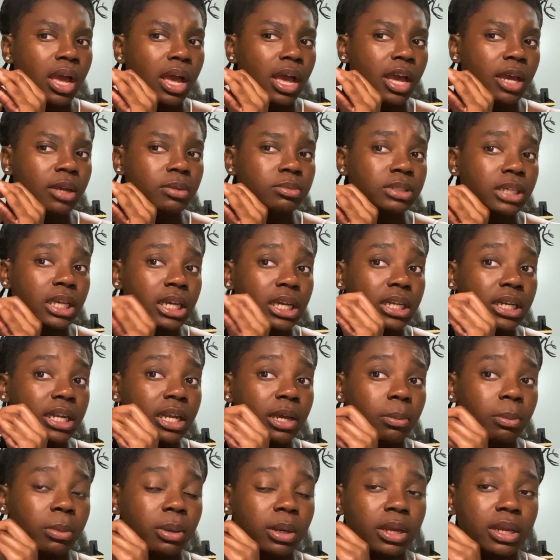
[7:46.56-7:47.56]
I'm taking
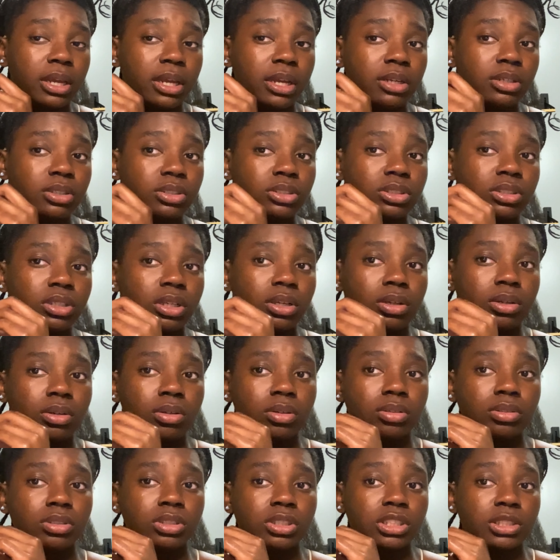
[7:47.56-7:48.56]
down my hair, so
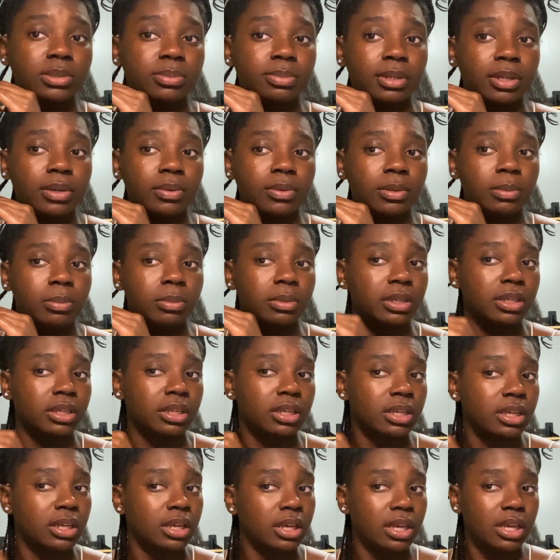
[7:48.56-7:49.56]
just bear with me.
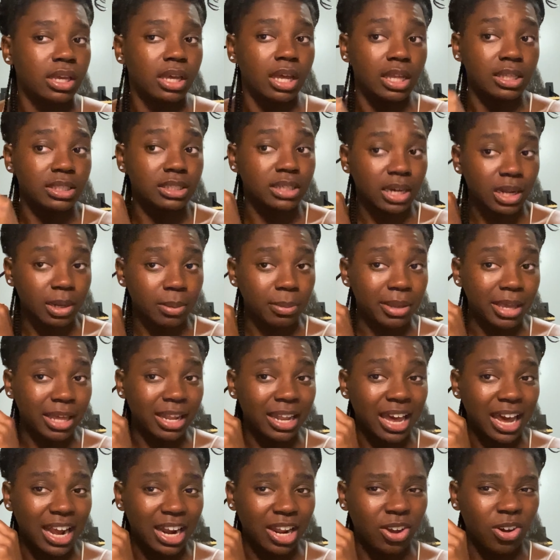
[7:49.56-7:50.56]
It's gonna be a lot of